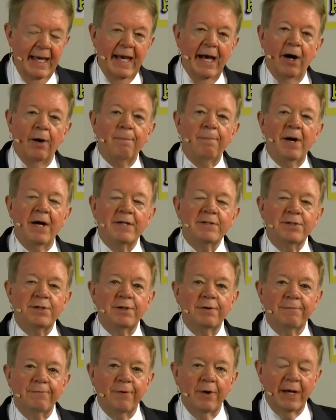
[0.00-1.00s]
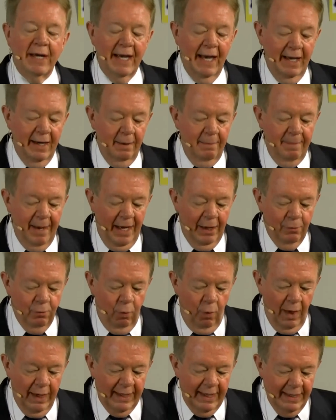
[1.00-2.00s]
Help us to forget
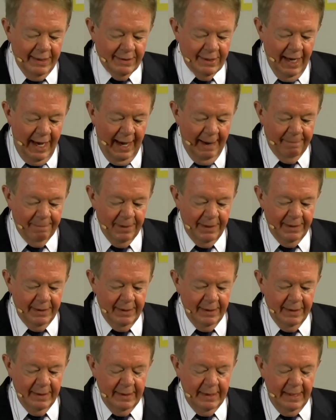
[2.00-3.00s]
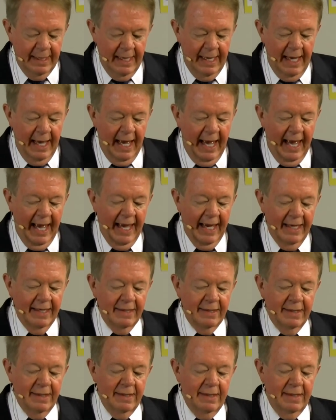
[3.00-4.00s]
about what has happened.
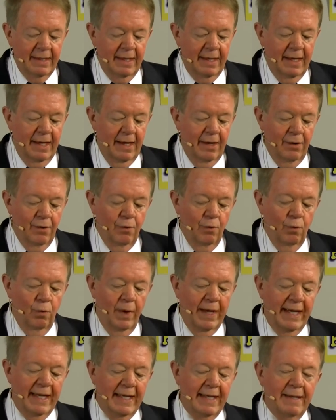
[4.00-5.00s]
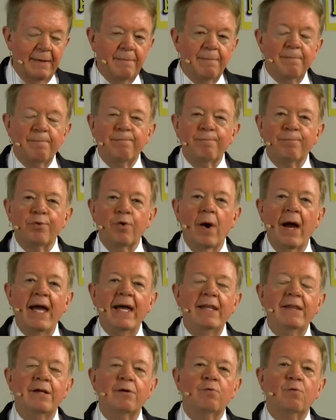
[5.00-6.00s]
And we
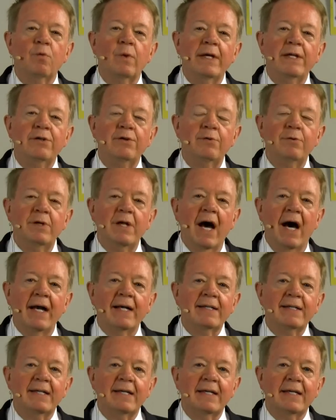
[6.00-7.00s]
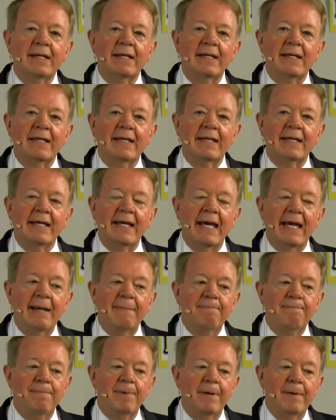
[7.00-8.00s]
pray that we do not
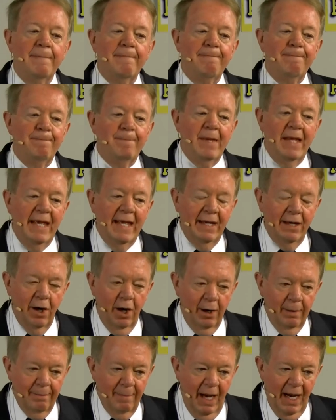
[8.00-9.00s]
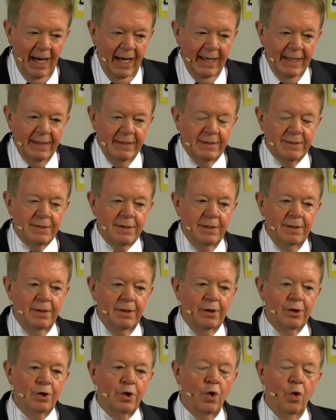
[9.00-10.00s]
keep in our minds
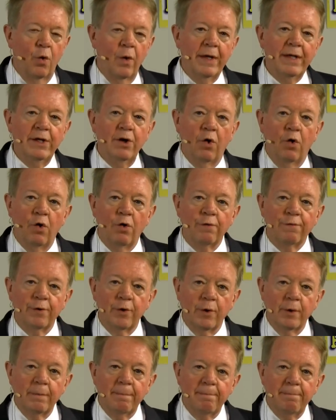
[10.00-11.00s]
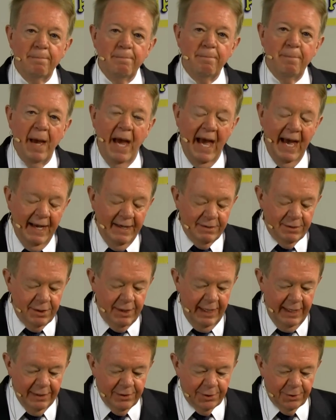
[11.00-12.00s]
going over
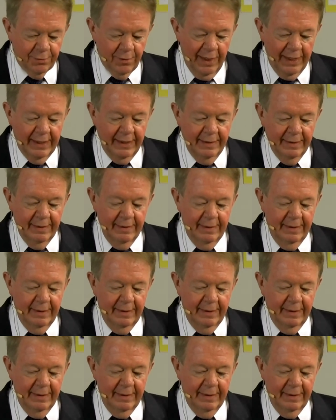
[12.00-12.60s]
past history.